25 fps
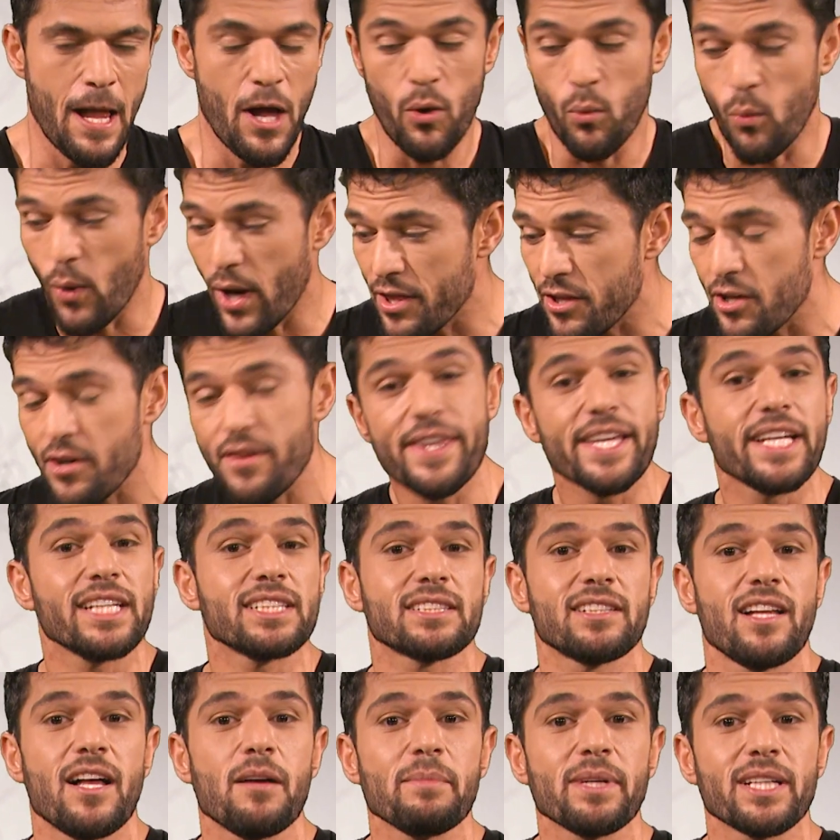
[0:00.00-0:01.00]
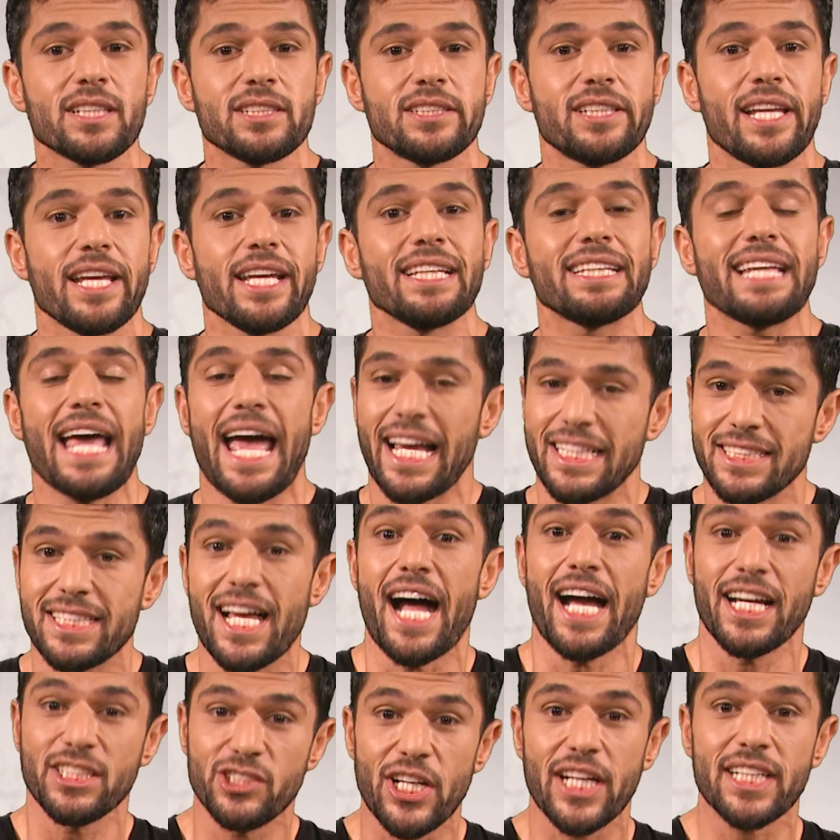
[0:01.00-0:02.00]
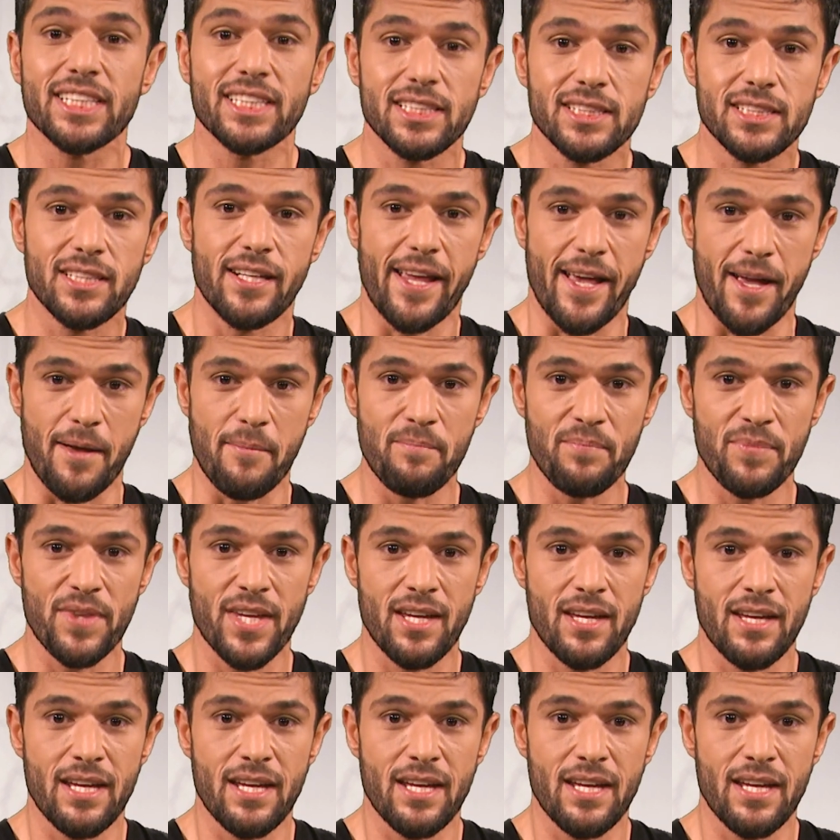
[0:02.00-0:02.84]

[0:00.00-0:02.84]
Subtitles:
whether the Islamic State has hijacked Islam